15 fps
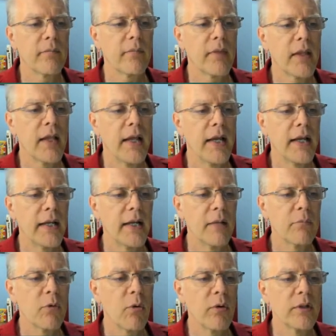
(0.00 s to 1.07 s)
and I'm
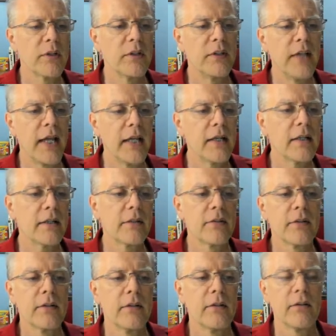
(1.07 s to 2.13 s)
going to date it
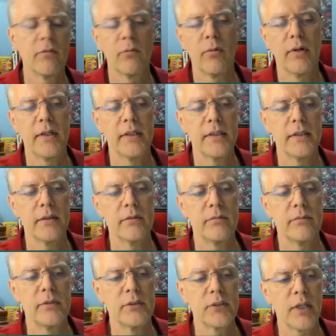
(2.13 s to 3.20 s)

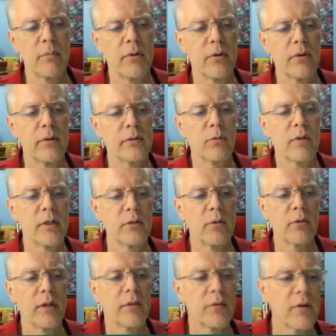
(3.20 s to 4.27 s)
December
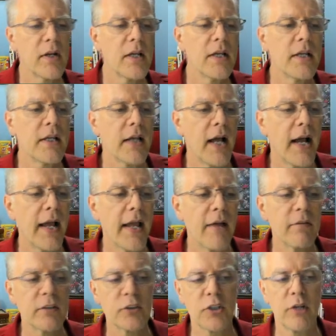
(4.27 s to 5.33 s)
2023. I have
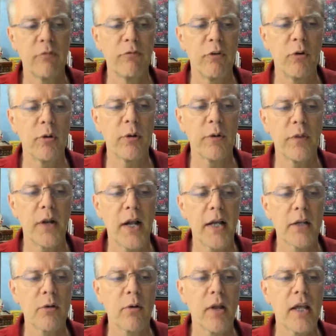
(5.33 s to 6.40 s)
a subfolder that I
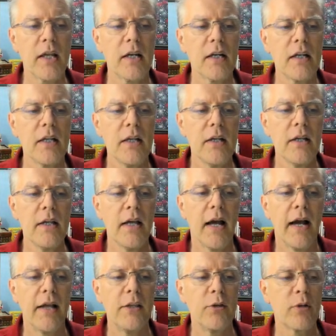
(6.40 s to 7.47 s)
created.
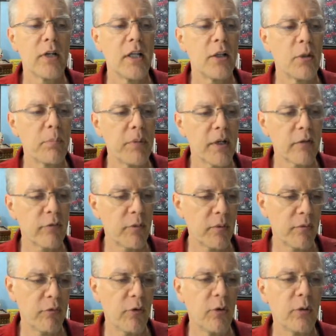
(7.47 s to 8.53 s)
You can either pick from the
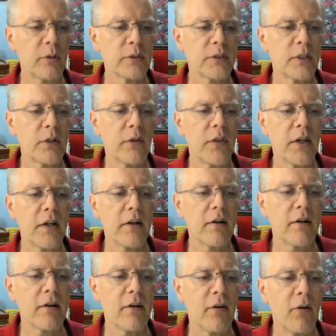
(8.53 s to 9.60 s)
folders that are
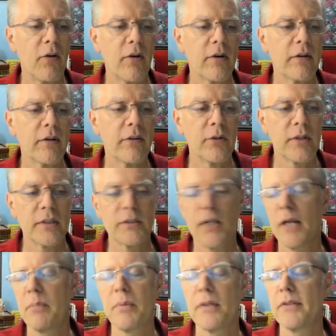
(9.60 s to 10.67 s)
there, or you can
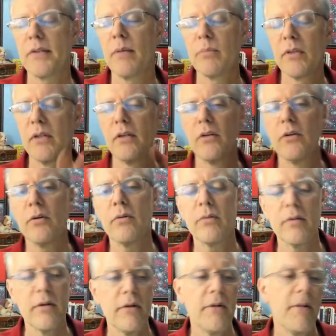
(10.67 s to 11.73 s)
type in something new
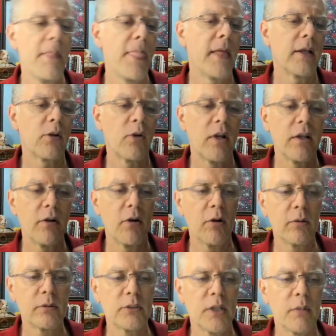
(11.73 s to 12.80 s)
and create your
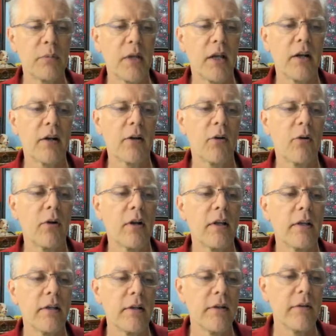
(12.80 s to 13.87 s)
own
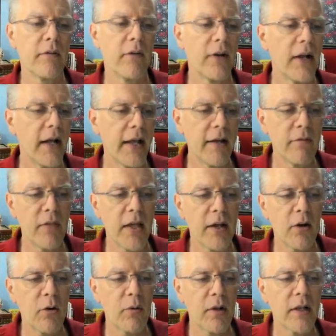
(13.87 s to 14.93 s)
subcategory. And I have that
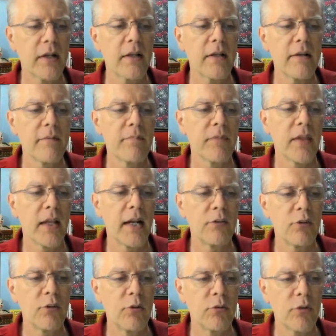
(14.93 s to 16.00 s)
already, and I
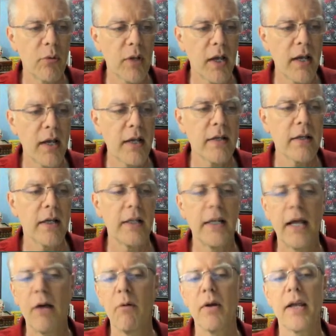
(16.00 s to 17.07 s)
choose OK, and
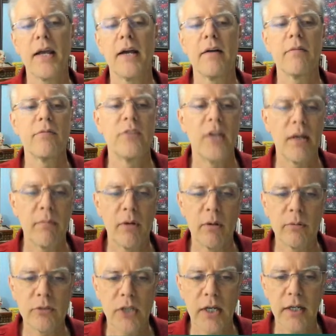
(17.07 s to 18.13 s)
now I have demo
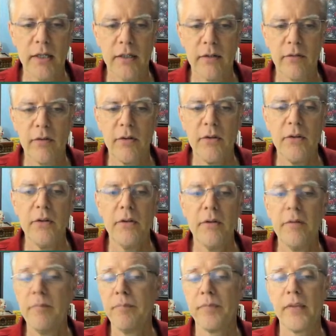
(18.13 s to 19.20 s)
chain.
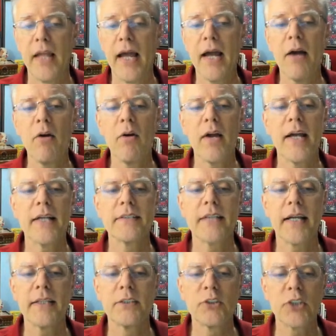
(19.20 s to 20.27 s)
Now, as
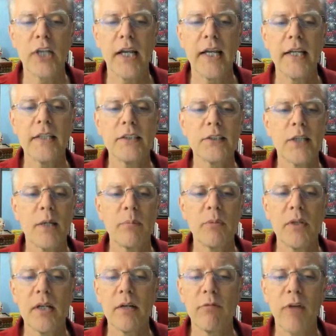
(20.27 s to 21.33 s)
I change
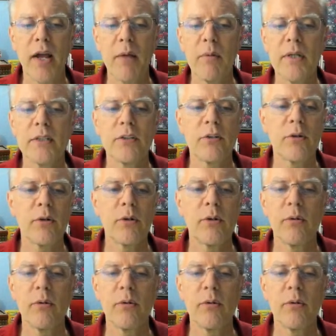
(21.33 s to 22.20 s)
something, if I went through